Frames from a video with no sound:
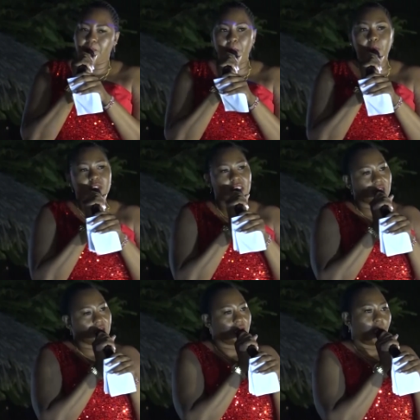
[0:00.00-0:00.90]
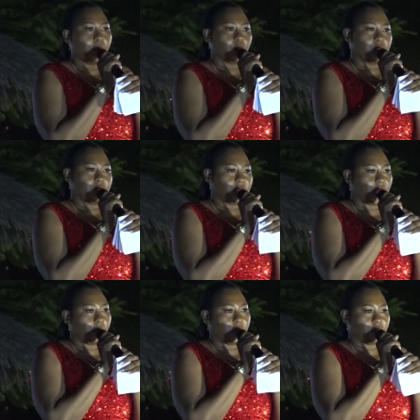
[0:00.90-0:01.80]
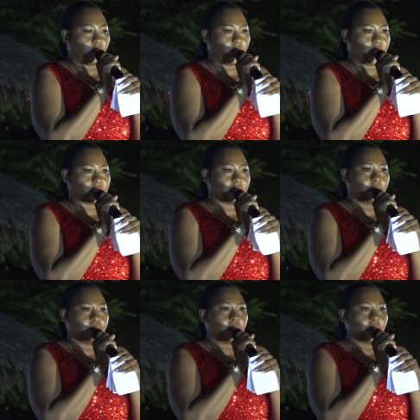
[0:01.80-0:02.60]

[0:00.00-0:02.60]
people singing about gender-based violence.